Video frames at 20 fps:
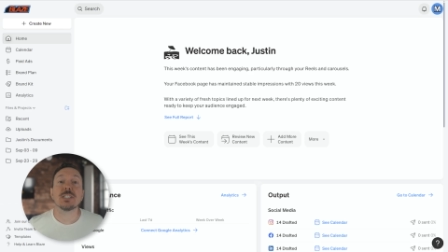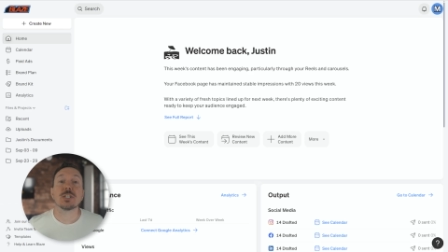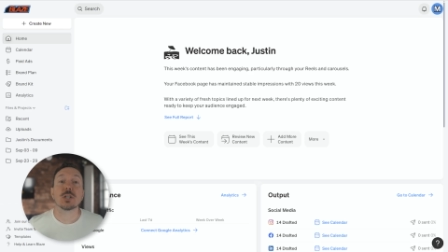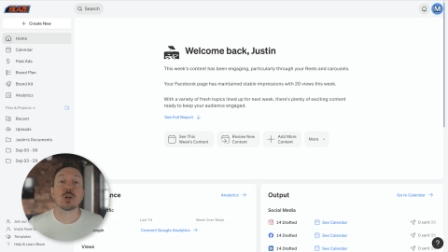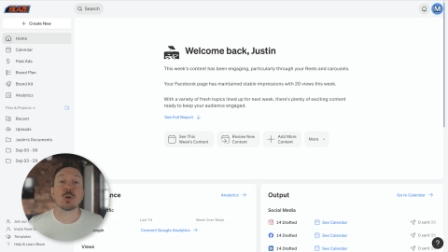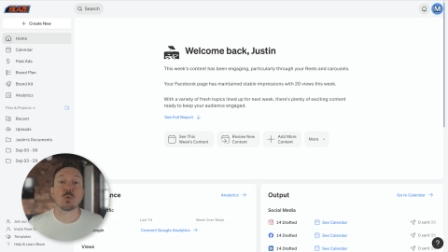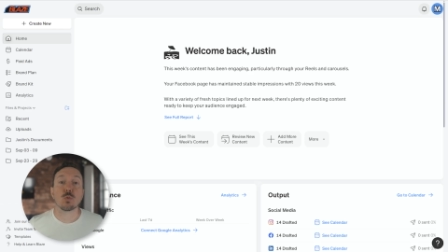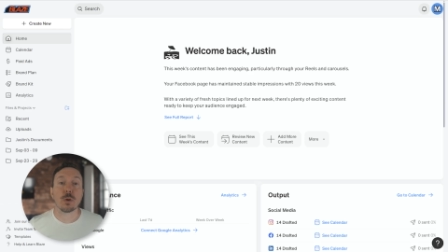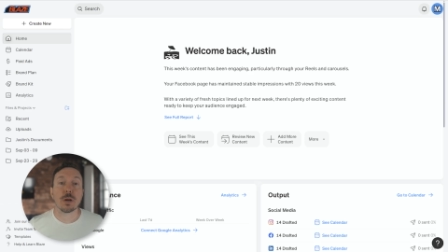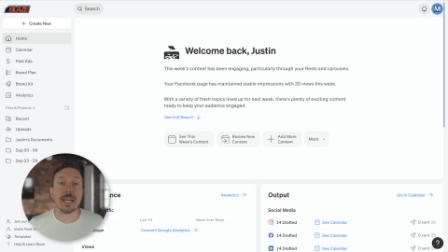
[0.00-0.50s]
does a
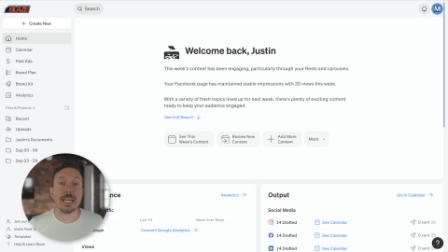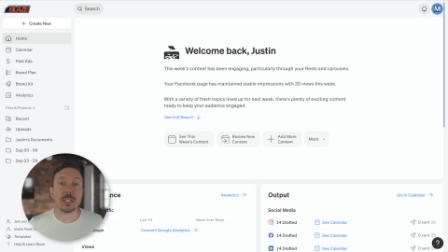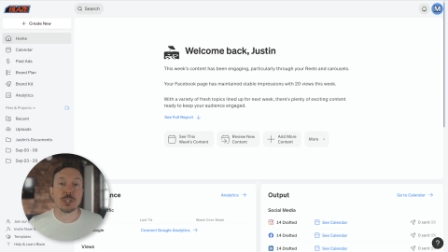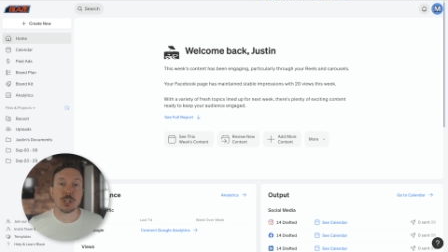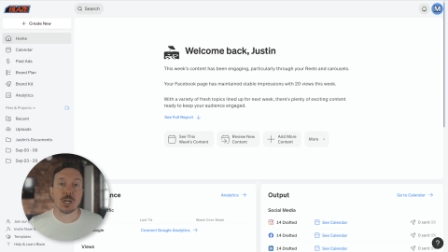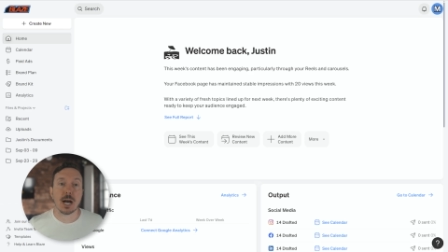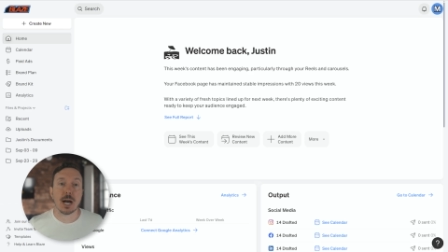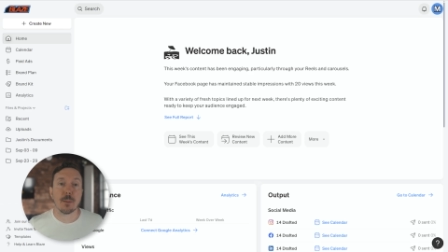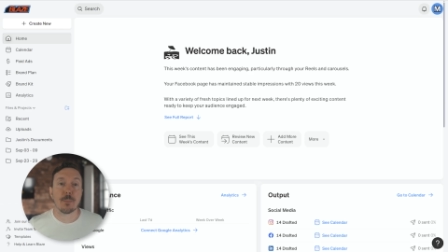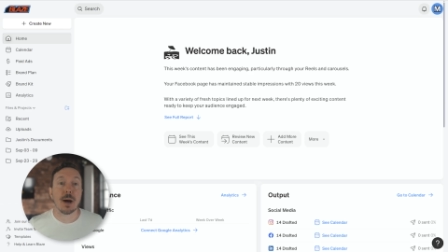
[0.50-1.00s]
great
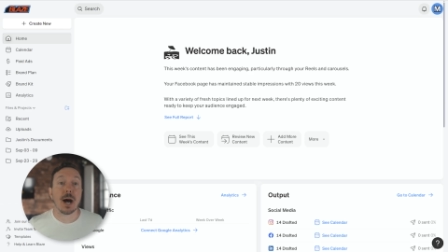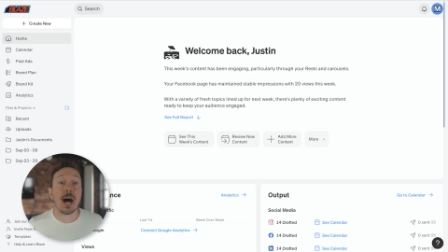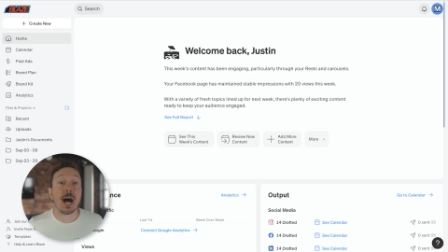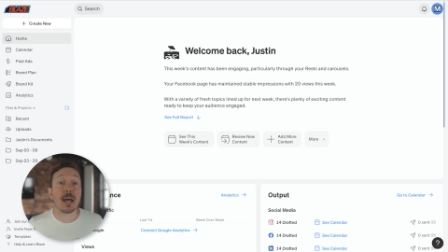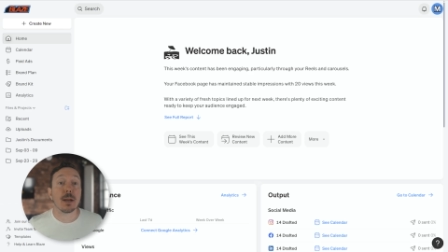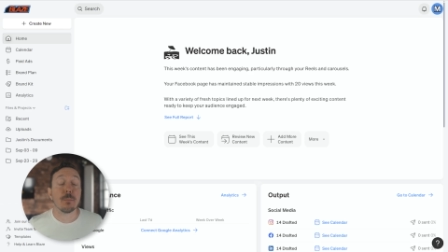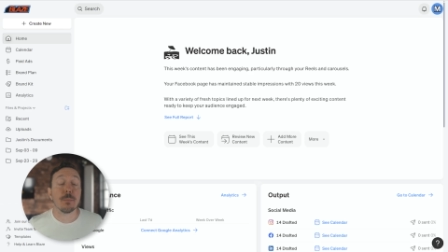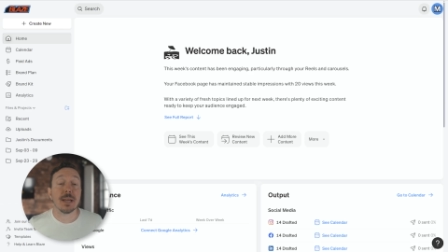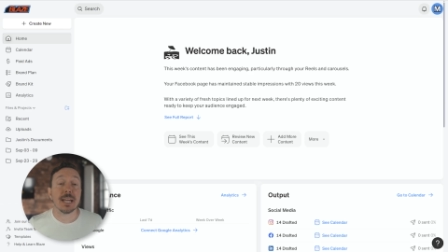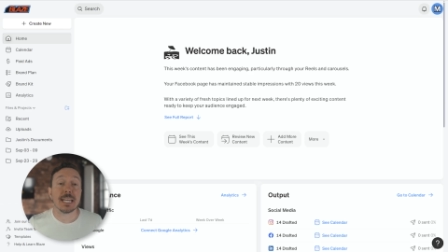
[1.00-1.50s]
job
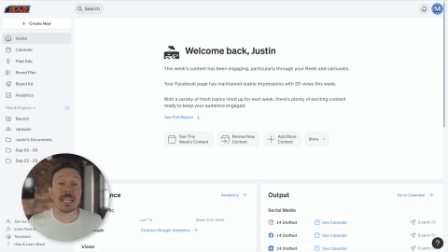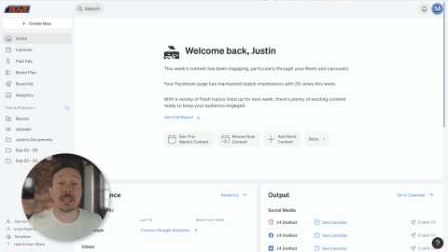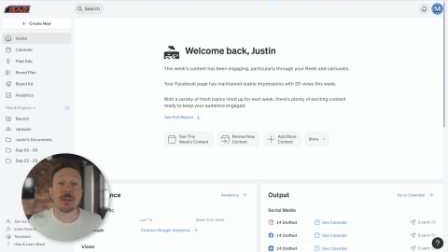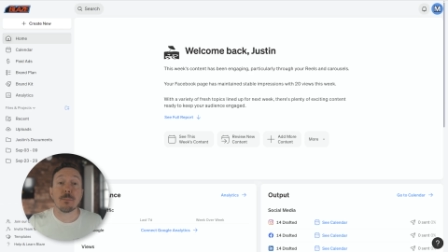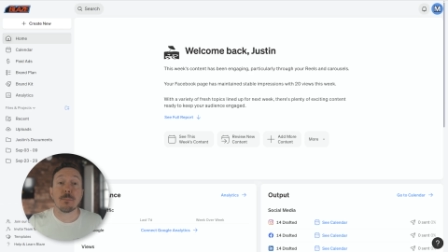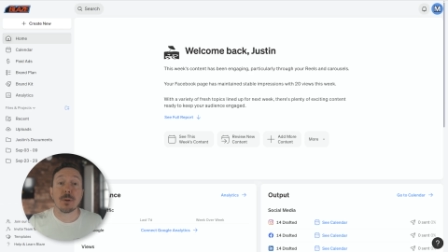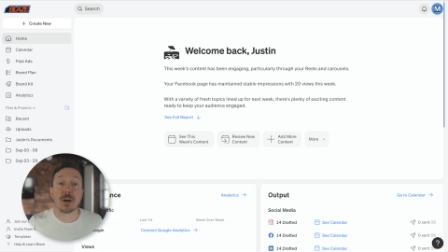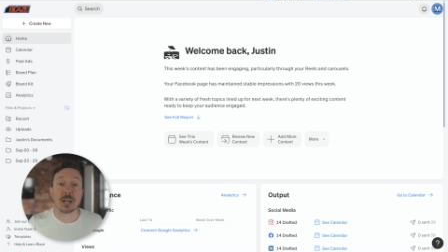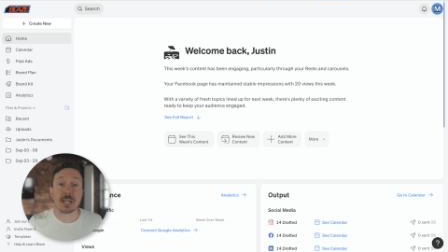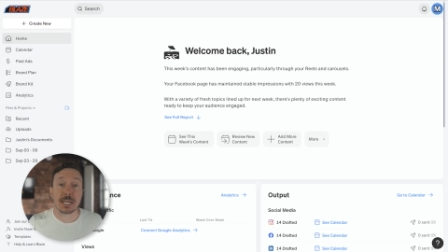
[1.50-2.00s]
automating the
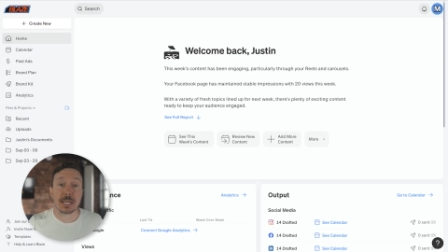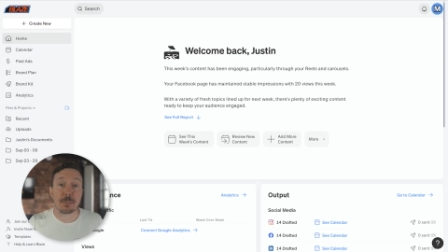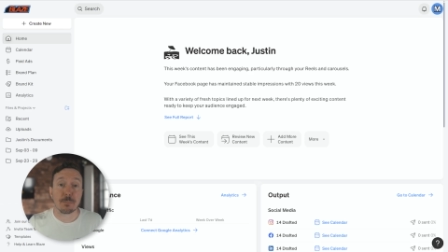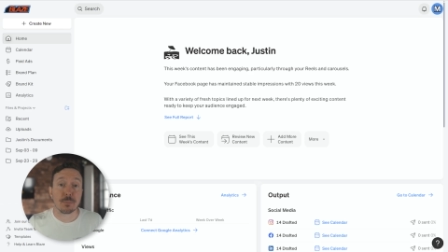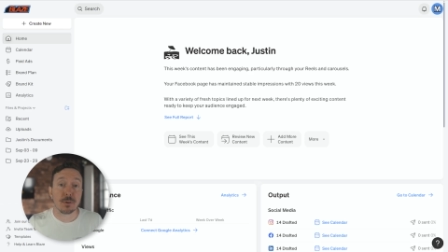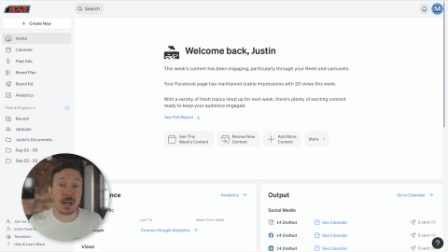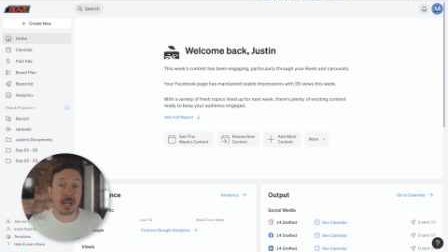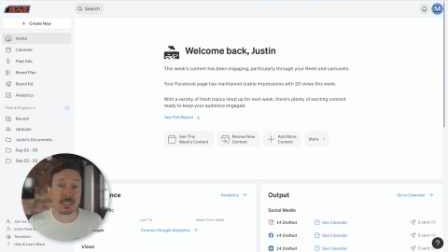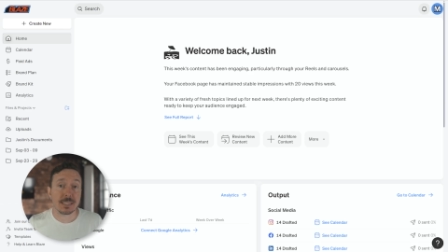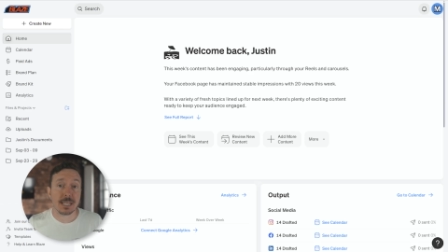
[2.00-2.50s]
marketing
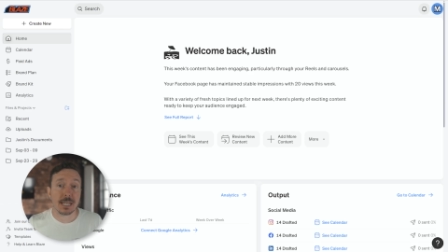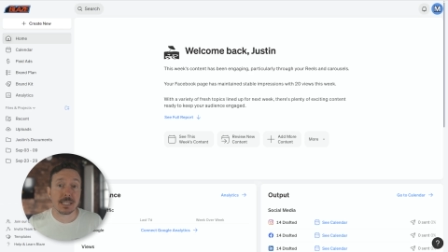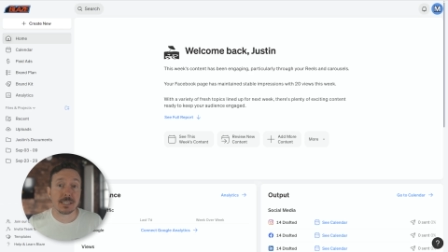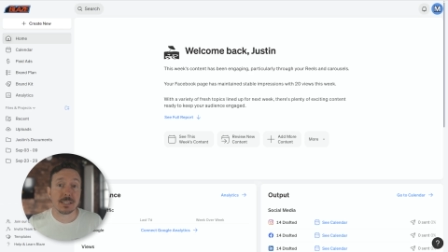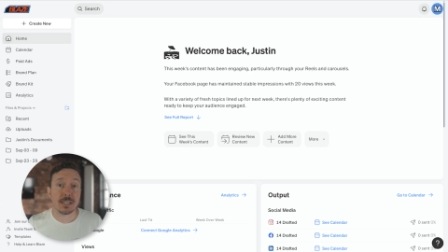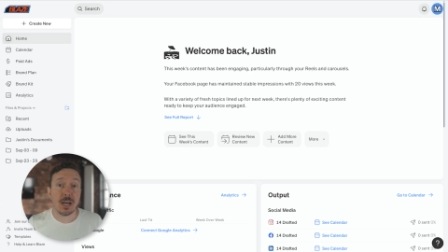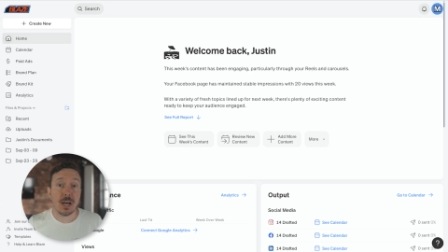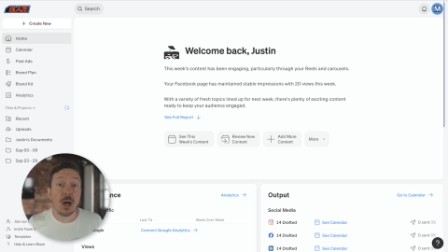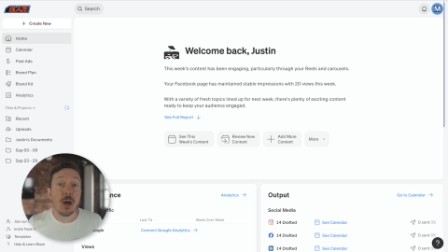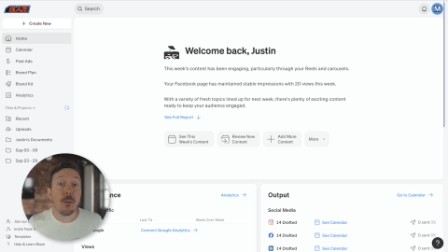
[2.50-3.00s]

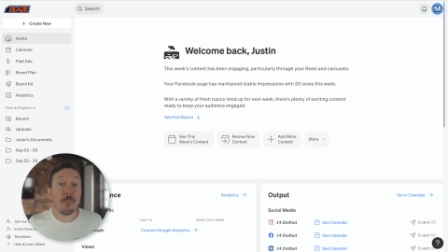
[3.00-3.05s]
process,